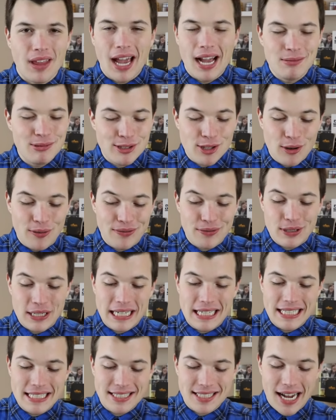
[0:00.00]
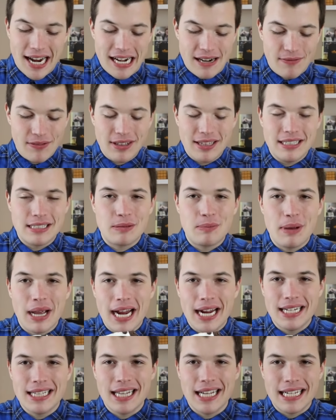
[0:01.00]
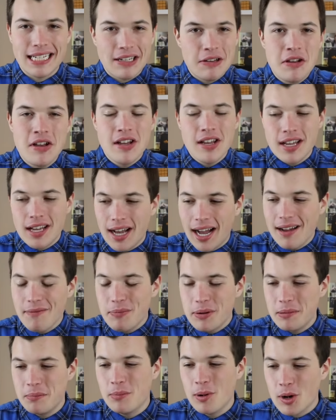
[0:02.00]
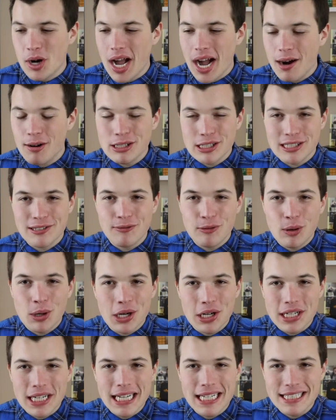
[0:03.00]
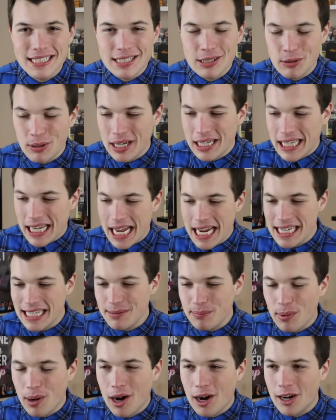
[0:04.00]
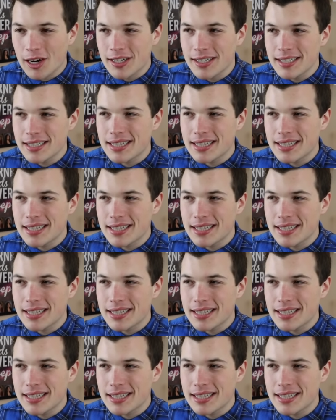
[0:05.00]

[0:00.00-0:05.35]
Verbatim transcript: I'm so freaking excited for this man, like, I put more hours of work into a candy bar